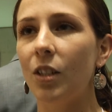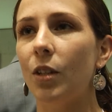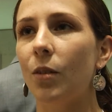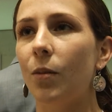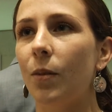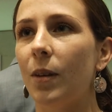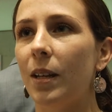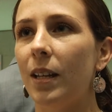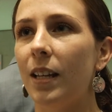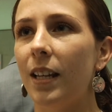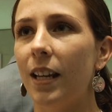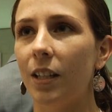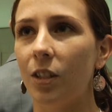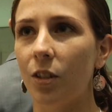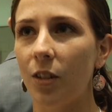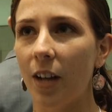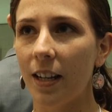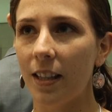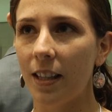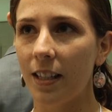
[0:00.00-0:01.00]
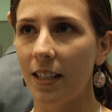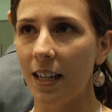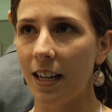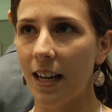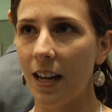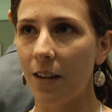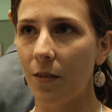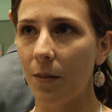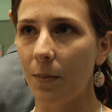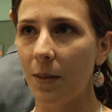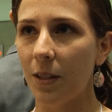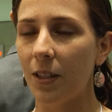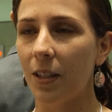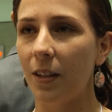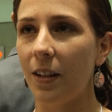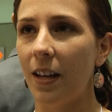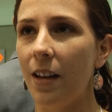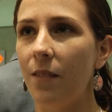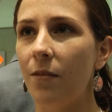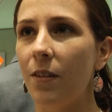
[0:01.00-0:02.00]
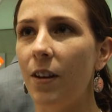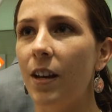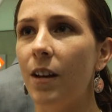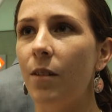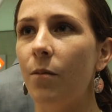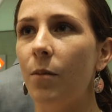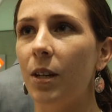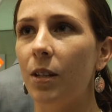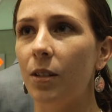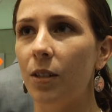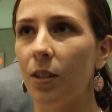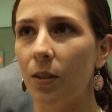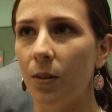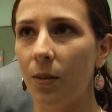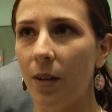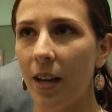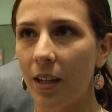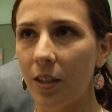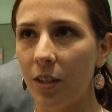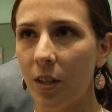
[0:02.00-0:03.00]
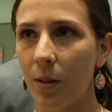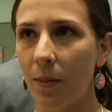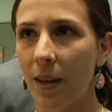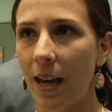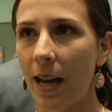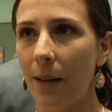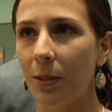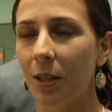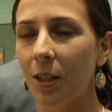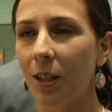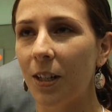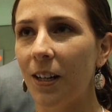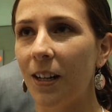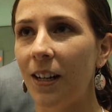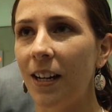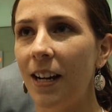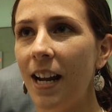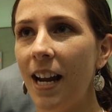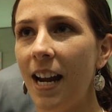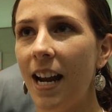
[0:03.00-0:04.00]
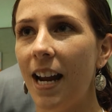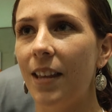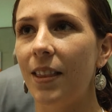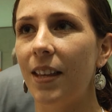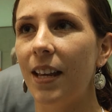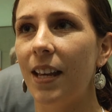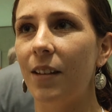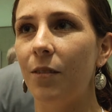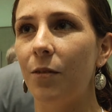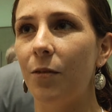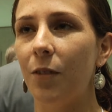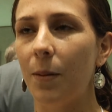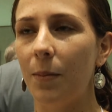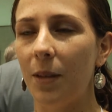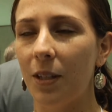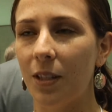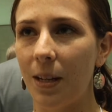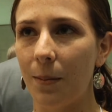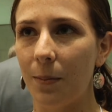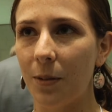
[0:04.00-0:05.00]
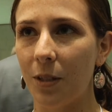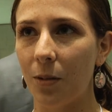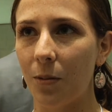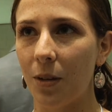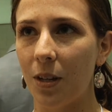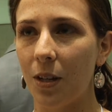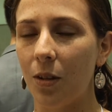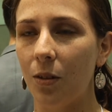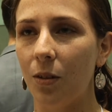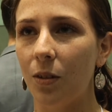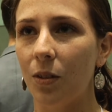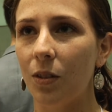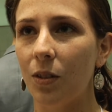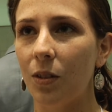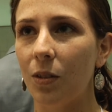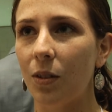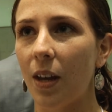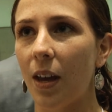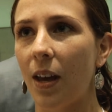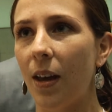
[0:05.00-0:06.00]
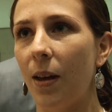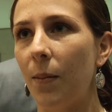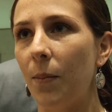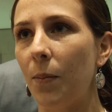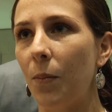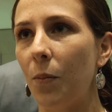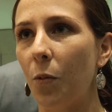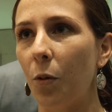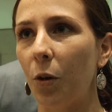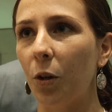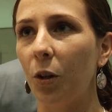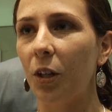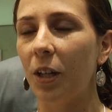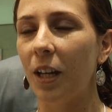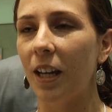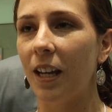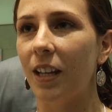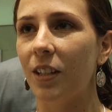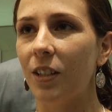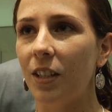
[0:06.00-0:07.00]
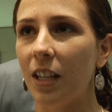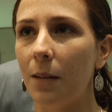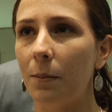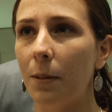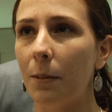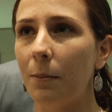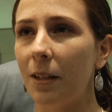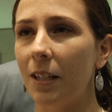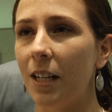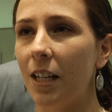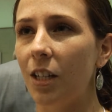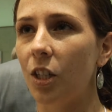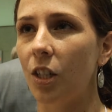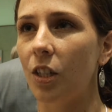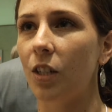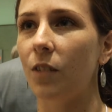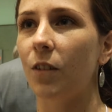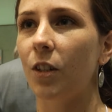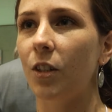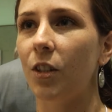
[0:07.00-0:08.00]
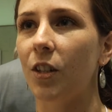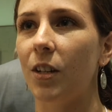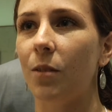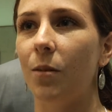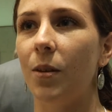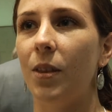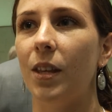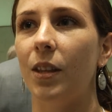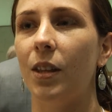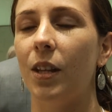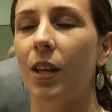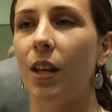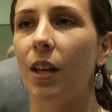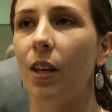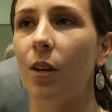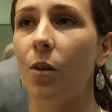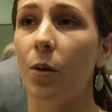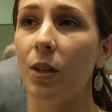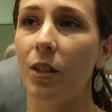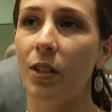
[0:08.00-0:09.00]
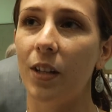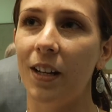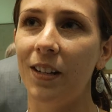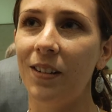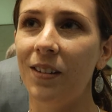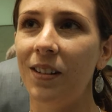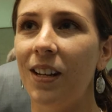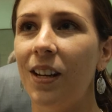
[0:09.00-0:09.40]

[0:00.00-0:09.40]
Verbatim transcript: So we extract the DNA from the saliva, we do exome capture, and then from the samples that we use, um, we're looking at skin pigmentation diversity within the Khoisan,